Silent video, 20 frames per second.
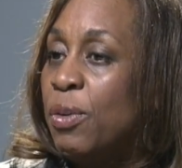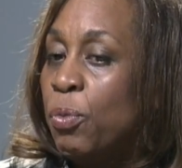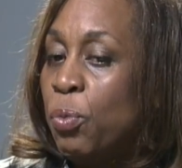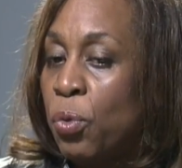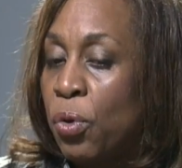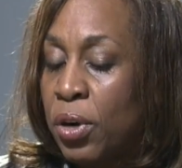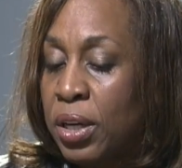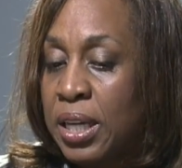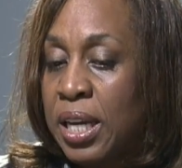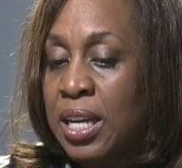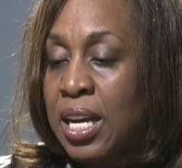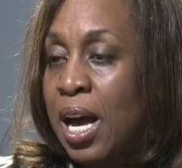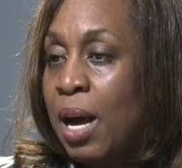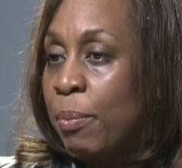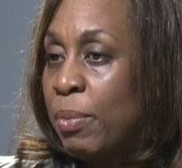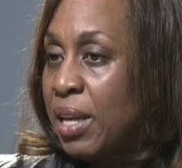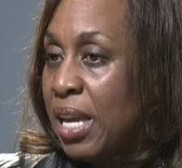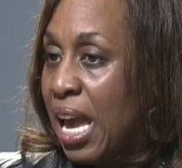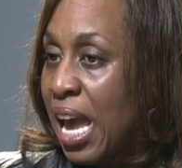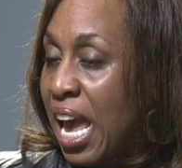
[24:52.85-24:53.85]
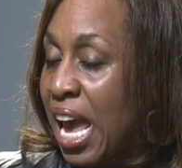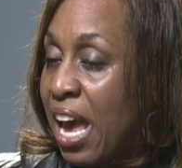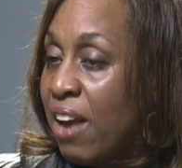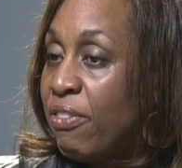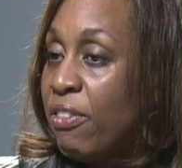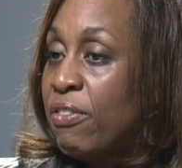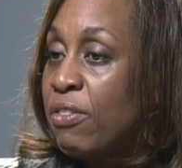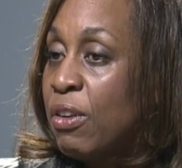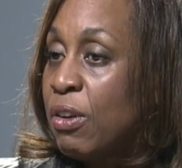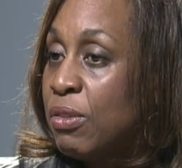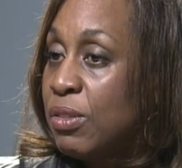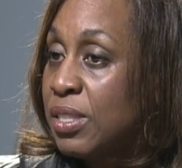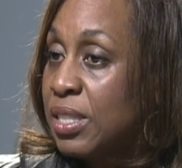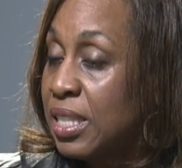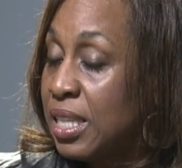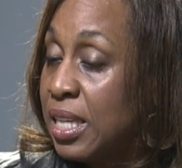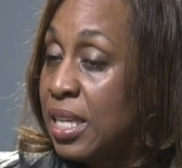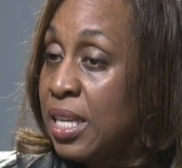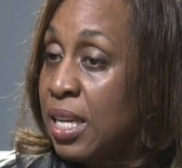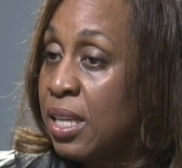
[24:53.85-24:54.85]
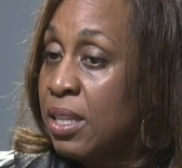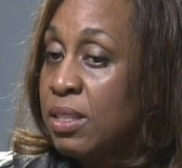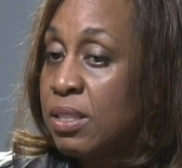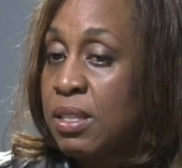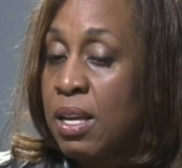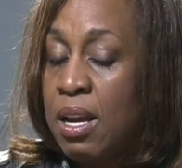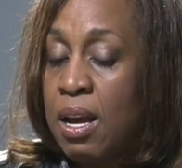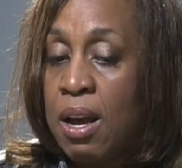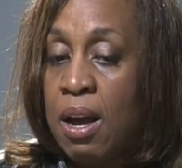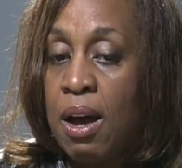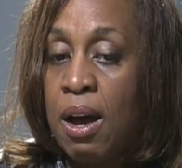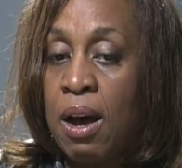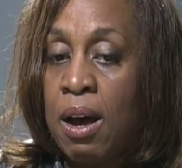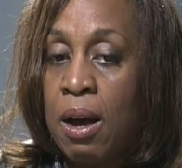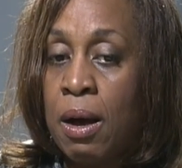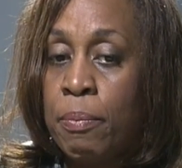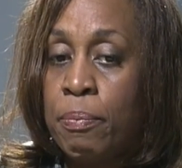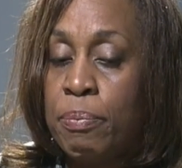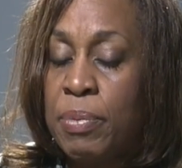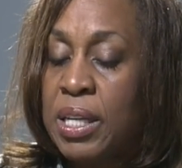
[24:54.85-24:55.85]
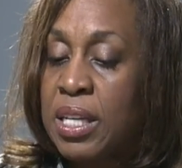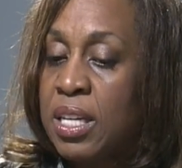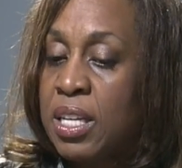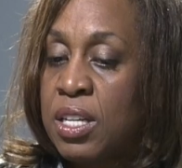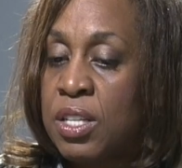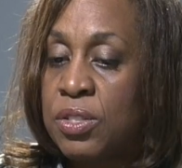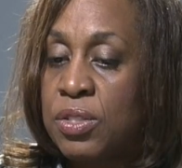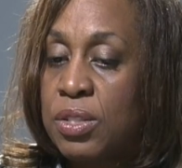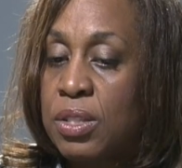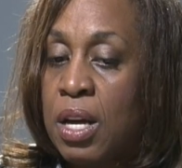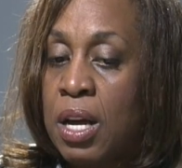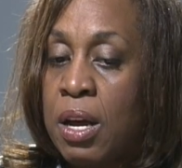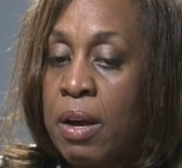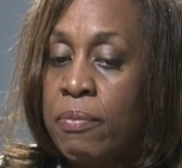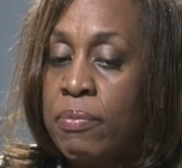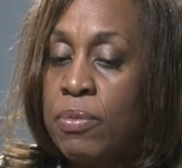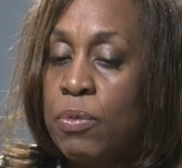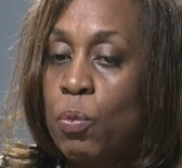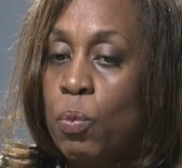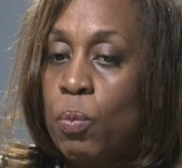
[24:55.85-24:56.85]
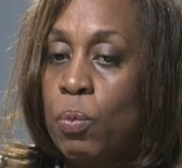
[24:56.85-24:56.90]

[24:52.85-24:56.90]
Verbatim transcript: working on behalf of those kids um, because um,